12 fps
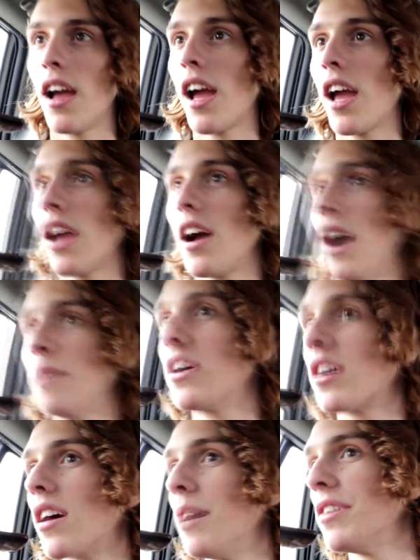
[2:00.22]
Hey, I'm
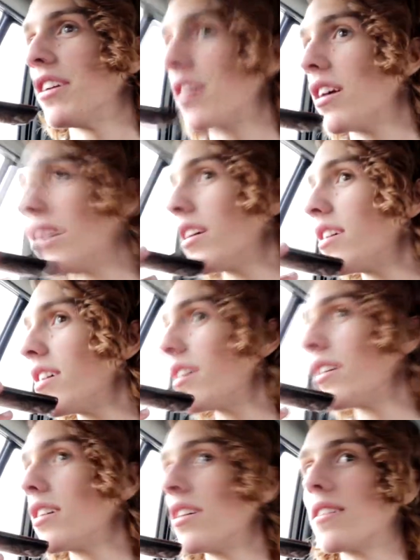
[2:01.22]
not coming.
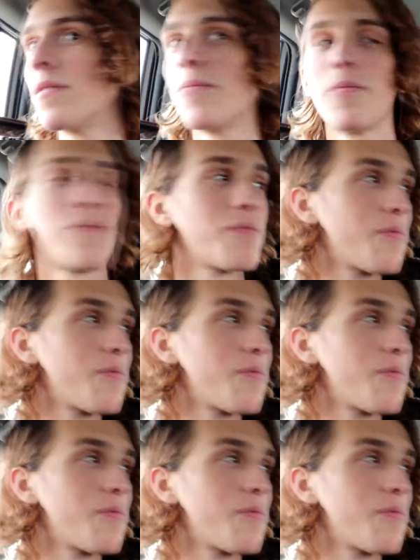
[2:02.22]
Yes,